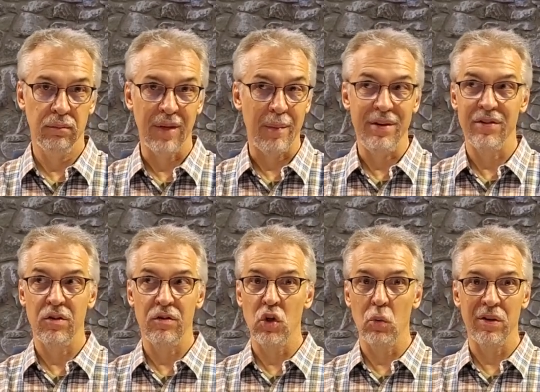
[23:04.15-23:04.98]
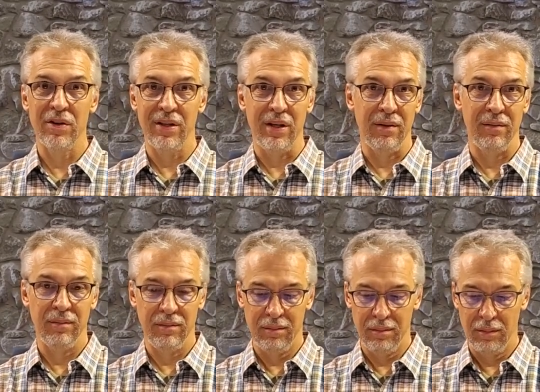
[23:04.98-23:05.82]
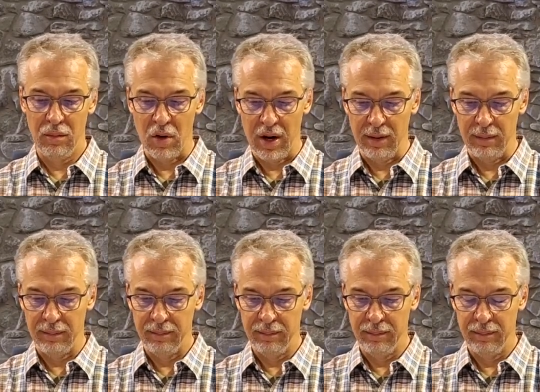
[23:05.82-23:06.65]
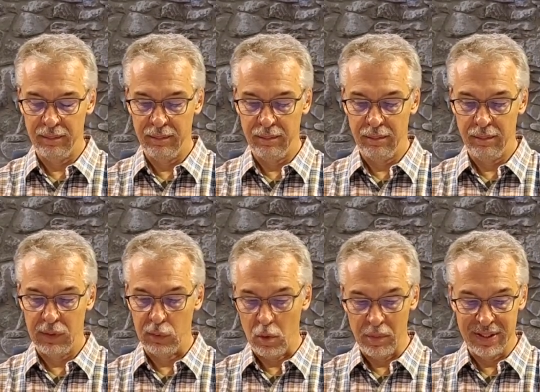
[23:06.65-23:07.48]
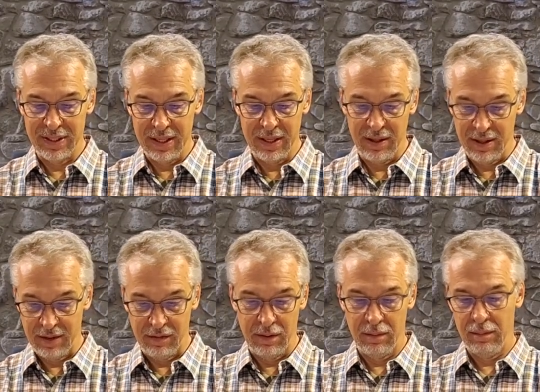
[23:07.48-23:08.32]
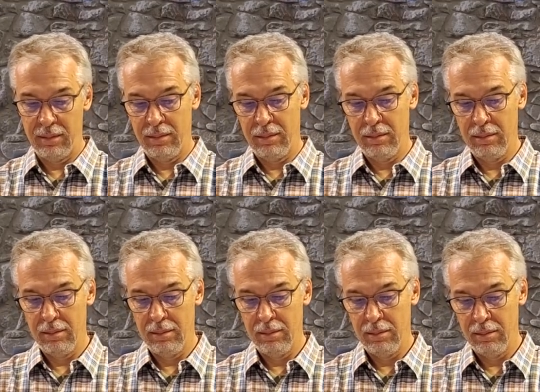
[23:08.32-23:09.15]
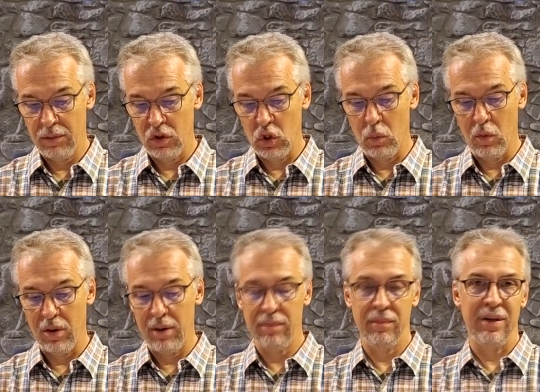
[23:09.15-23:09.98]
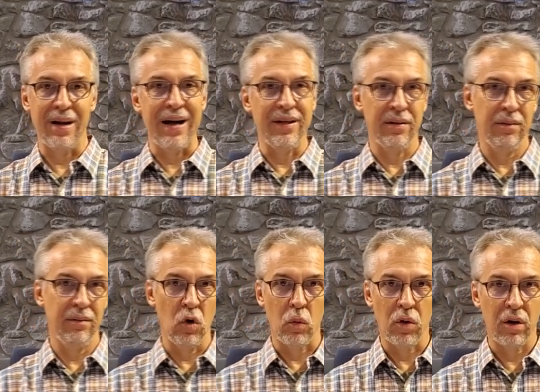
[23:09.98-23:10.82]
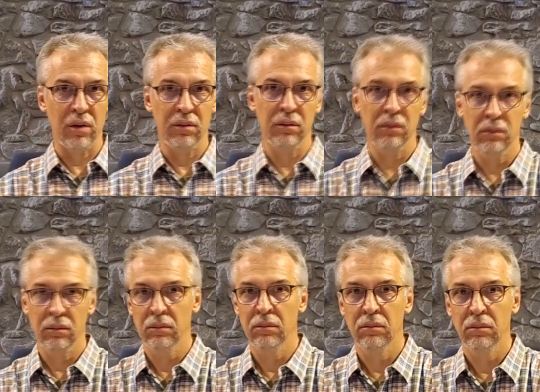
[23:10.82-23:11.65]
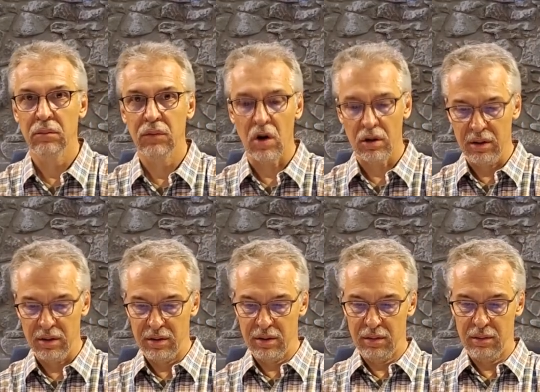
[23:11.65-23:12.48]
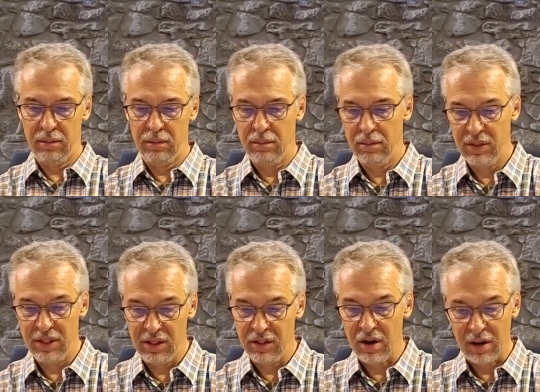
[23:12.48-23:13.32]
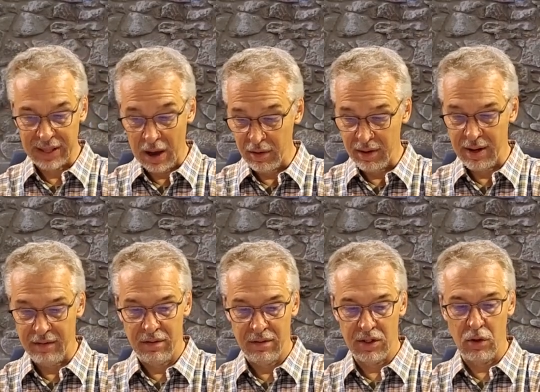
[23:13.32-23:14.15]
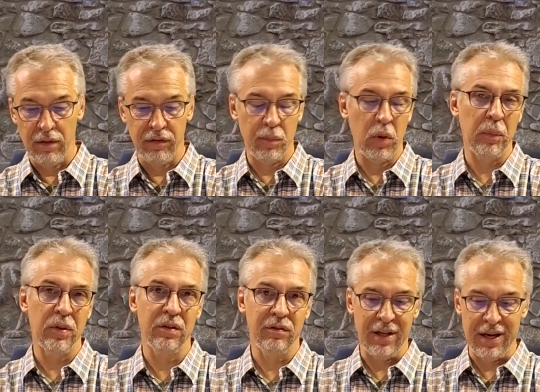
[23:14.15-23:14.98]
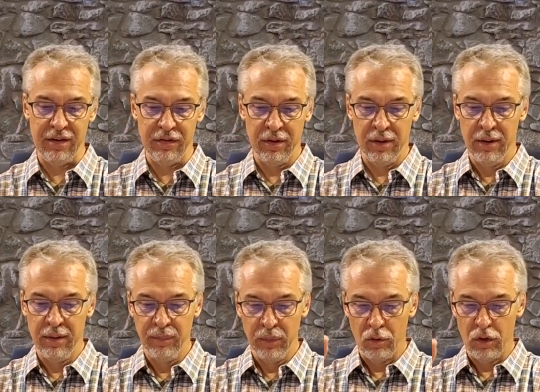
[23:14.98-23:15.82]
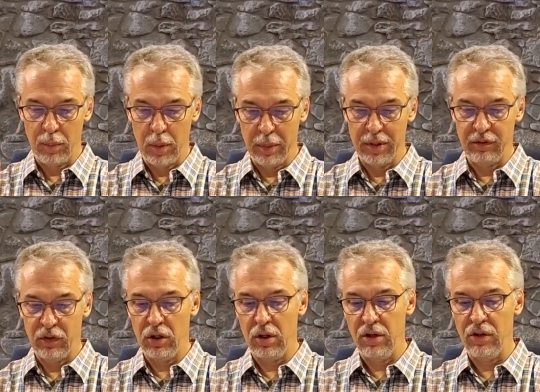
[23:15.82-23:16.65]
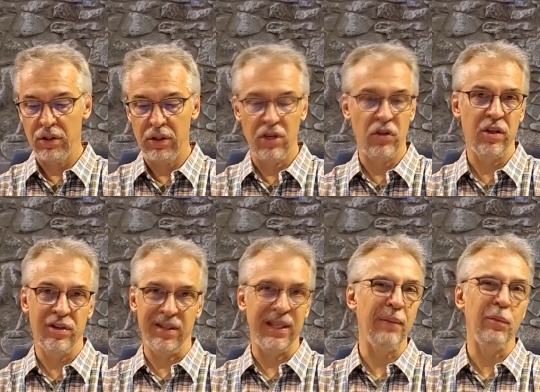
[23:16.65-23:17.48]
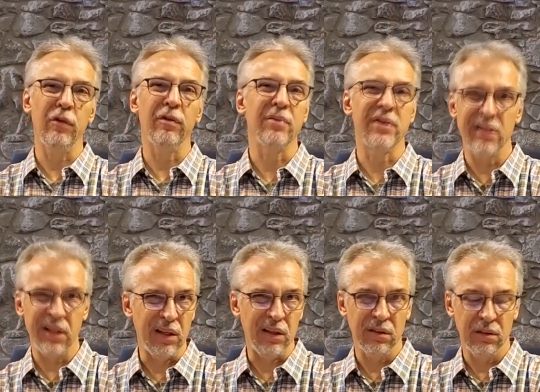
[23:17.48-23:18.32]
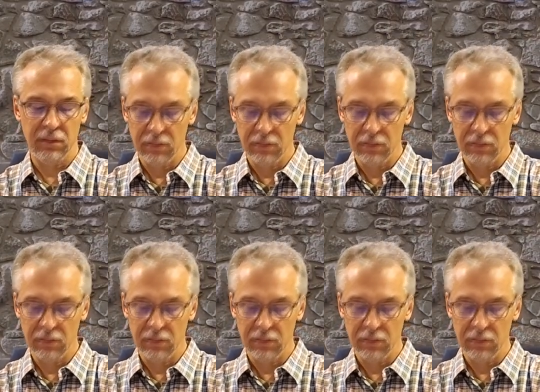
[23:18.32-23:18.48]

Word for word: That means there's no more sin, right? There won't be sin in heaven. There's no more night, no more darkness. Sin is not allowed in heaven. So if the purpose of life or the purpose of church is just to keep you from sinning,